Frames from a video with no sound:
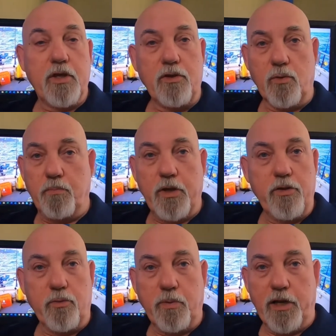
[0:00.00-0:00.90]
Either
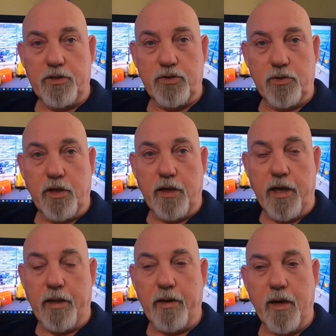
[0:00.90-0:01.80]
either place you can
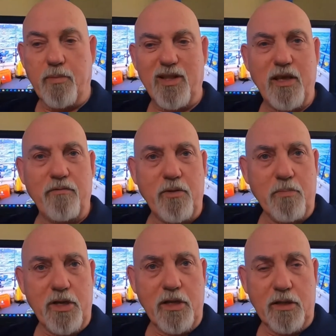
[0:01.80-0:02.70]
get it. I believe
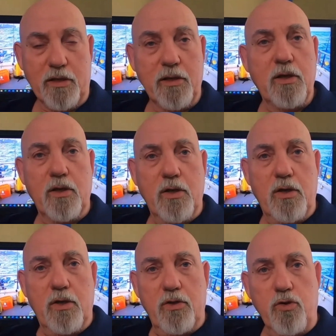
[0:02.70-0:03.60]
in Manila,
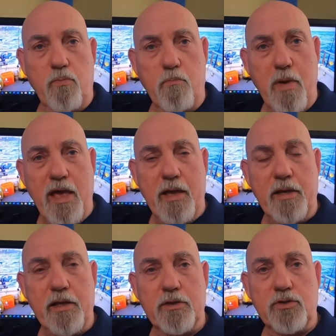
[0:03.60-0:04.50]
you may
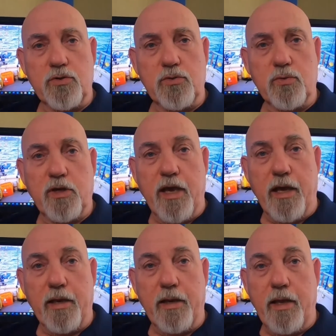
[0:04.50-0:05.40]
need to
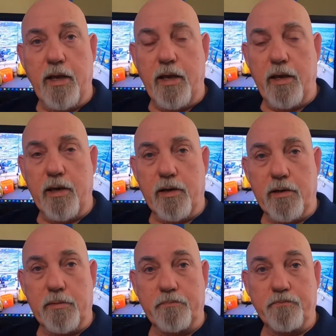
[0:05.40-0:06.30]
get a
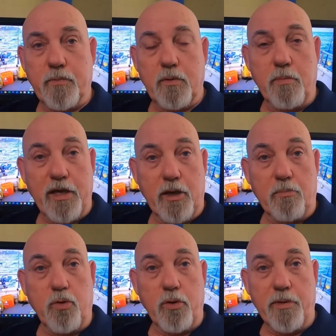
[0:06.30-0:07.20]
um, make an
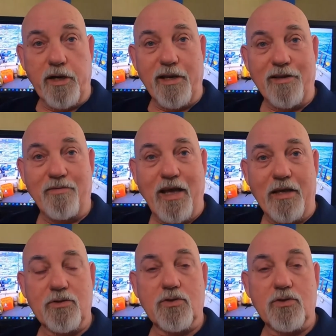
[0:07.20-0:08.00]
appointment in advance.